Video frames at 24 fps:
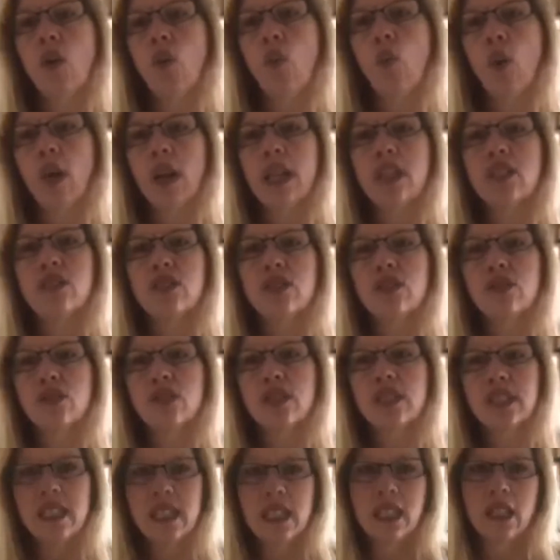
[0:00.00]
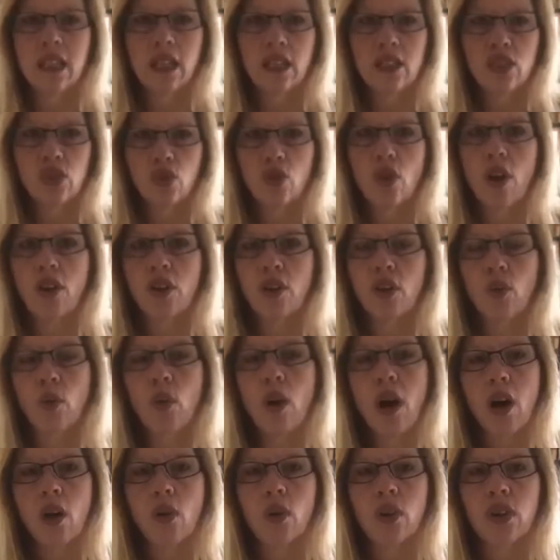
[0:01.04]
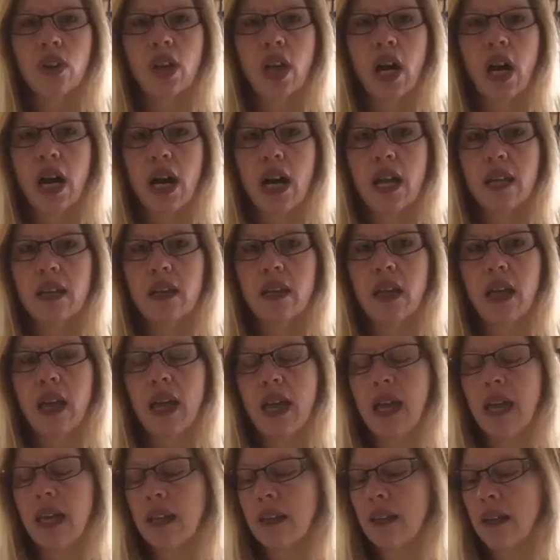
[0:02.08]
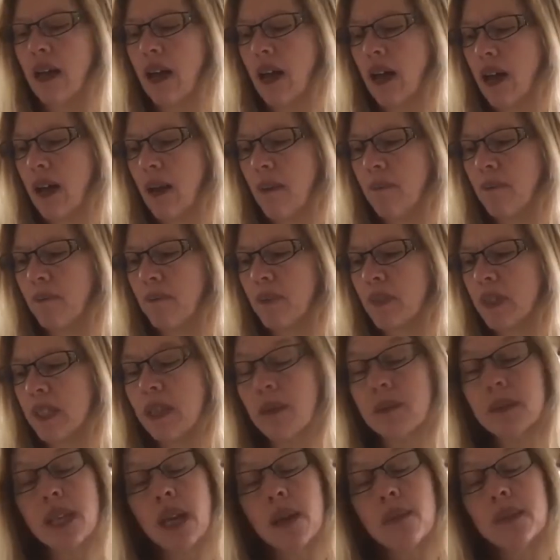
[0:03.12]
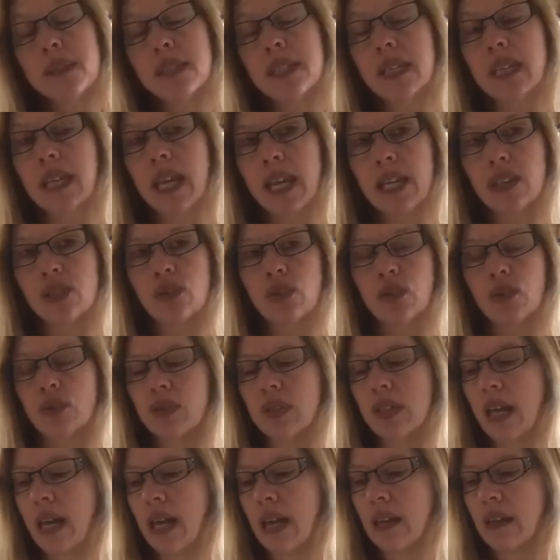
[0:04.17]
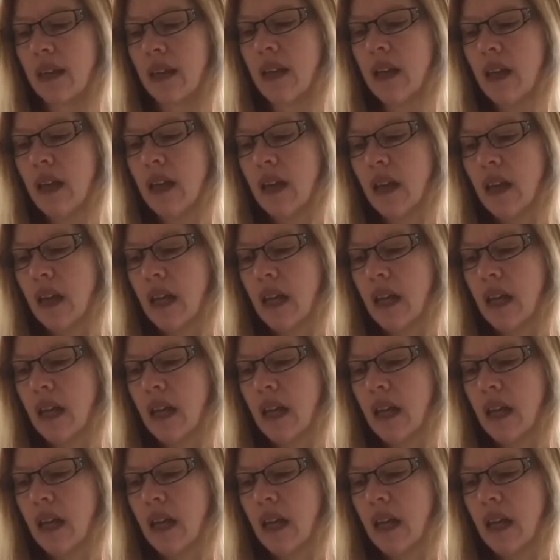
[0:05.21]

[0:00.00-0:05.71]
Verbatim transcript: wanting to seek a stronger walk with God, and sometimes seek answers. And